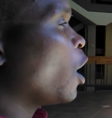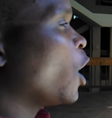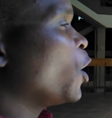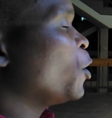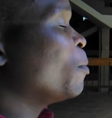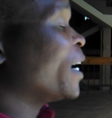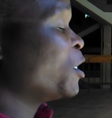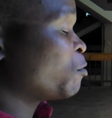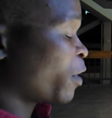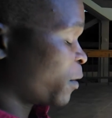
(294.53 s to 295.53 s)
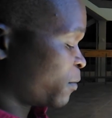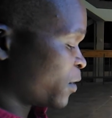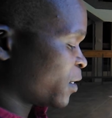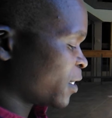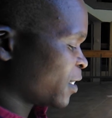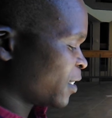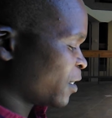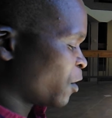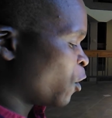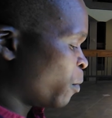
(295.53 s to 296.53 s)
Oh, my strength.
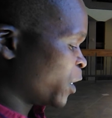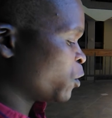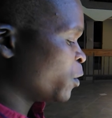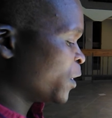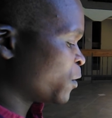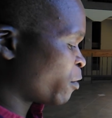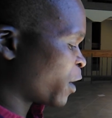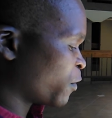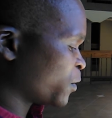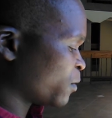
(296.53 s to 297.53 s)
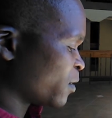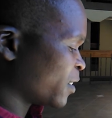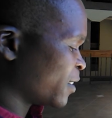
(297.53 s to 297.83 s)
Oh, my student's strength.